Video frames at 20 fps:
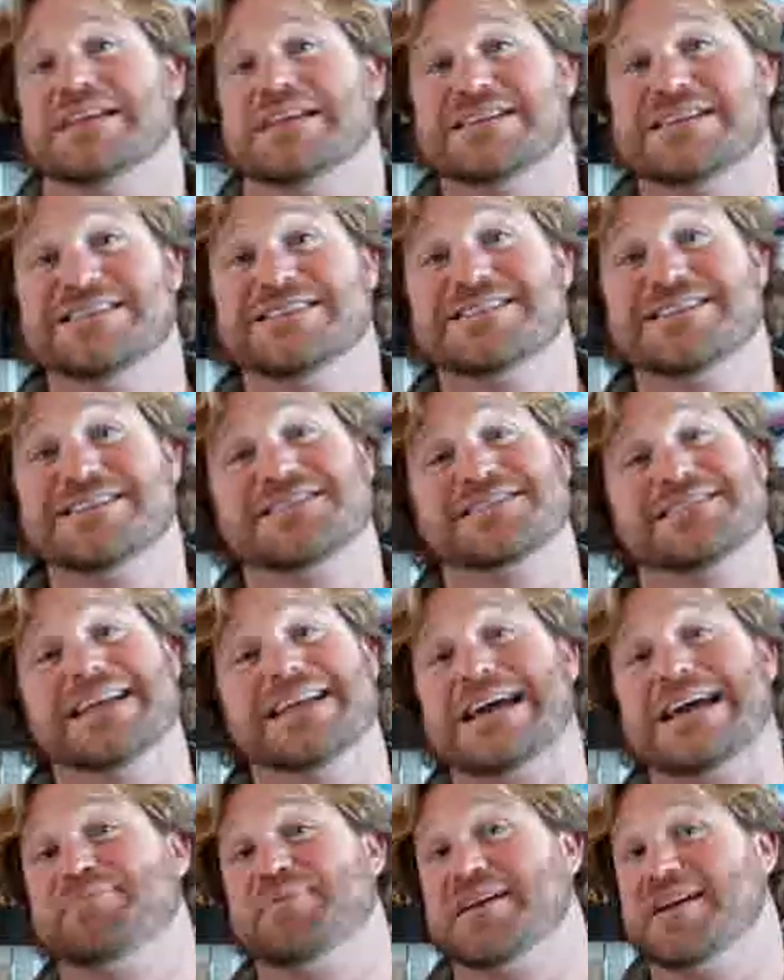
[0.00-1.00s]
this is a
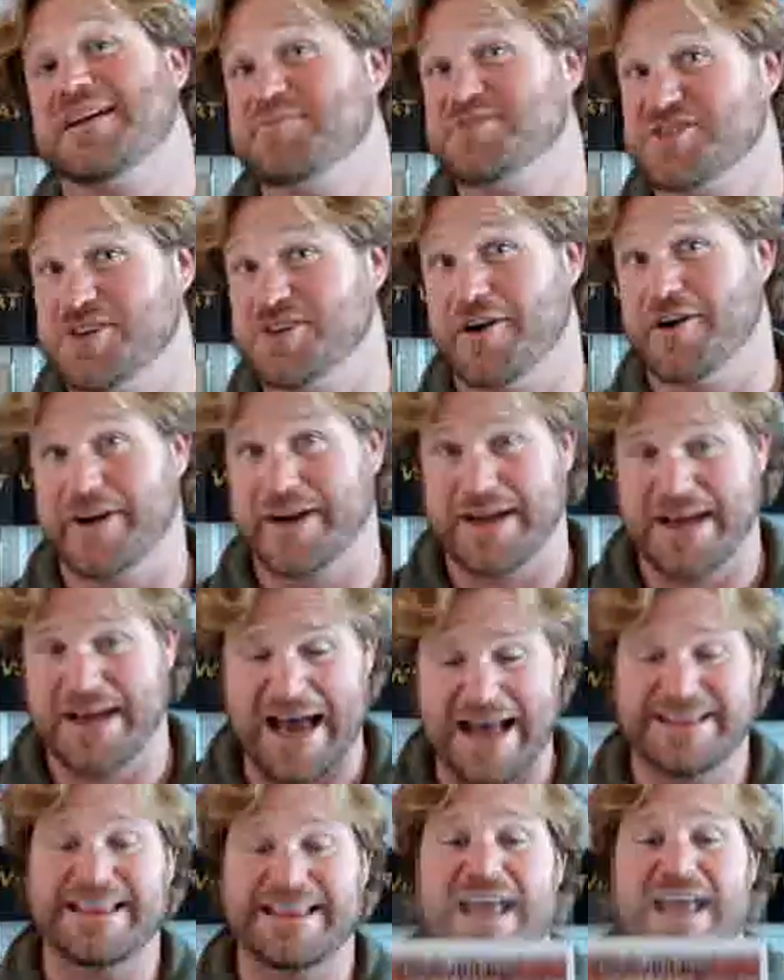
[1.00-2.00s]
snipe, and I'm sorry.
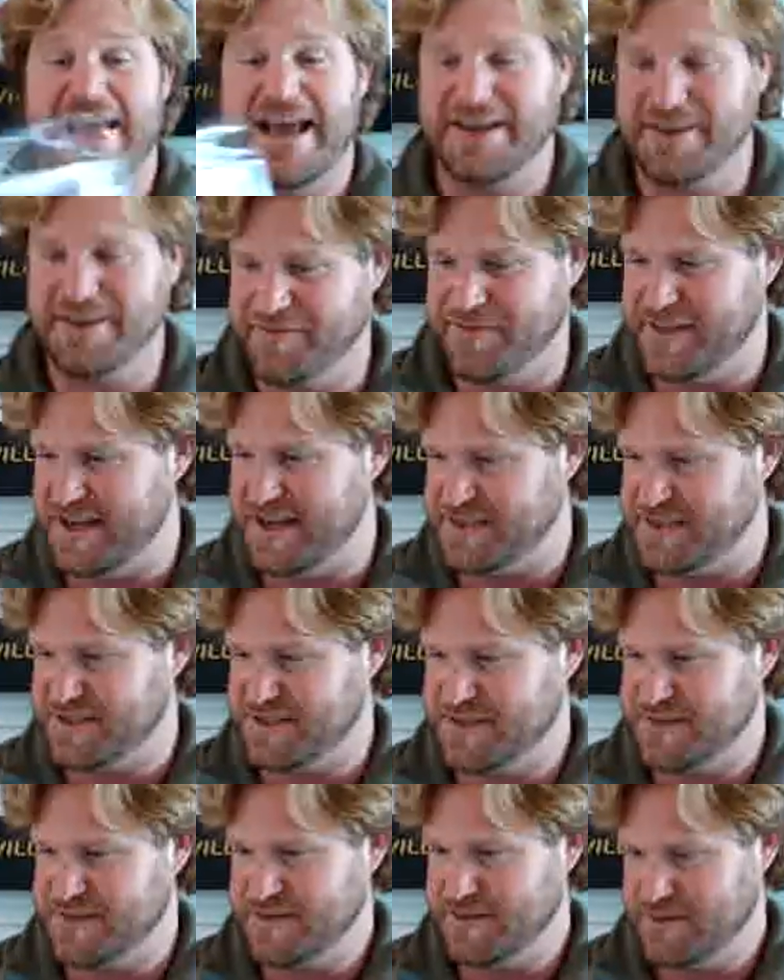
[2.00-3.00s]
At the end of
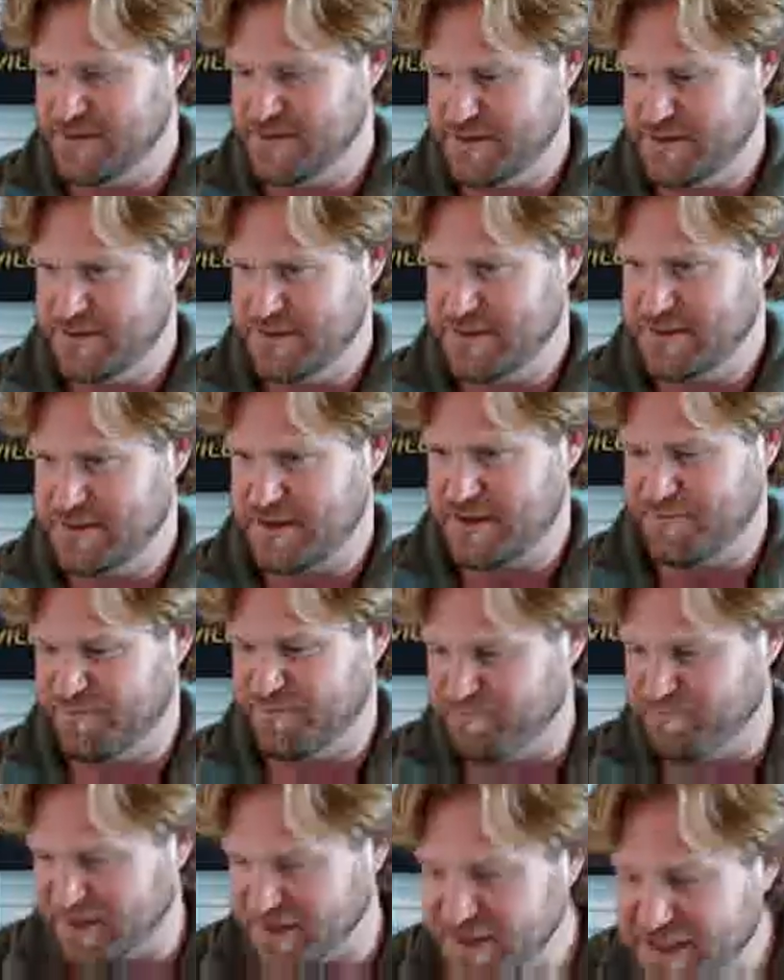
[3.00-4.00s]
this,
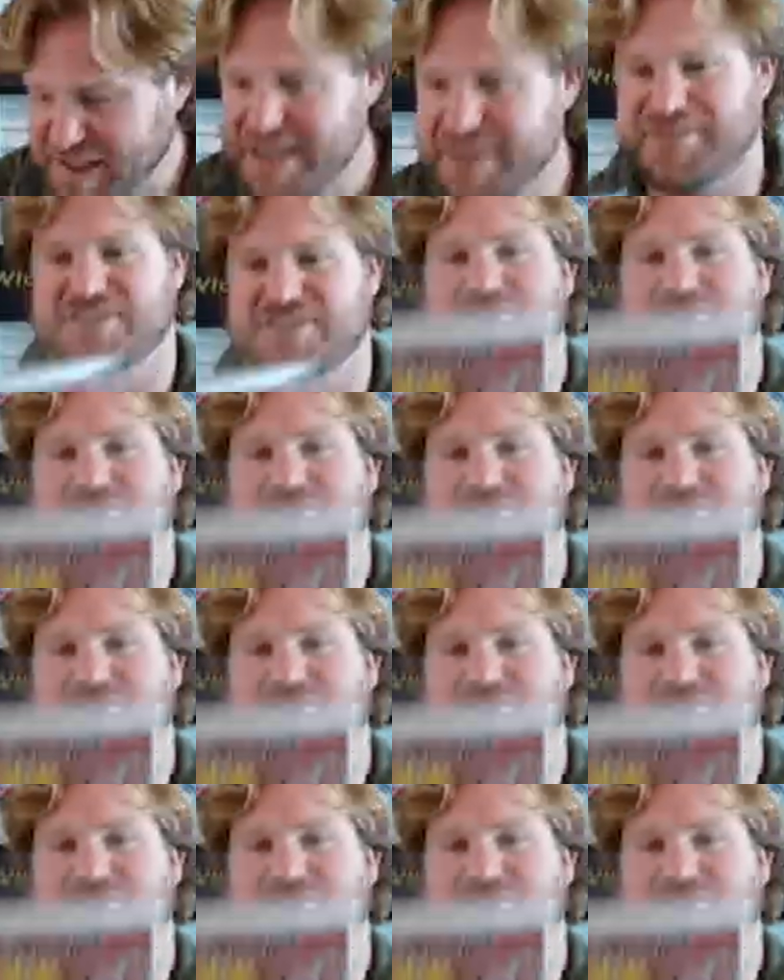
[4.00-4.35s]
believe